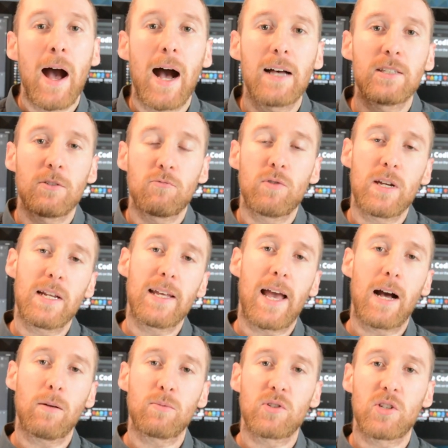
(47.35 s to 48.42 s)
as it really
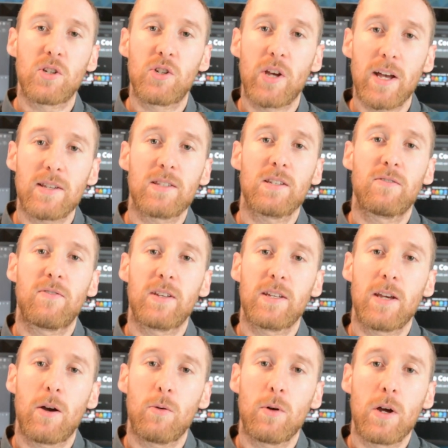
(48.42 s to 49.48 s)
helps suggest this
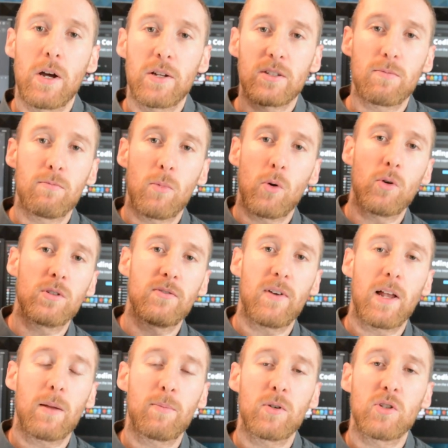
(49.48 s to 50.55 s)
video to more
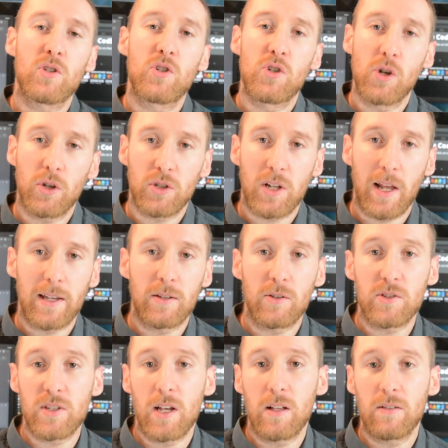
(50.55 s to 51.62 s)
developers just like
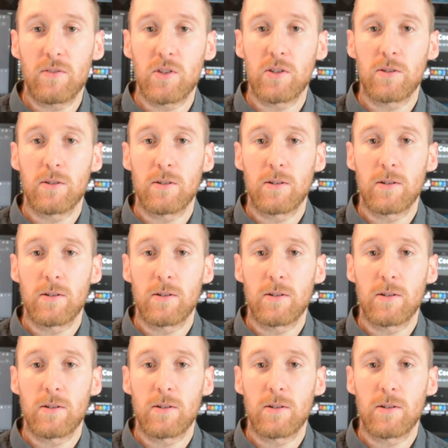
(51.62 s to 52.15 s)
yourselves.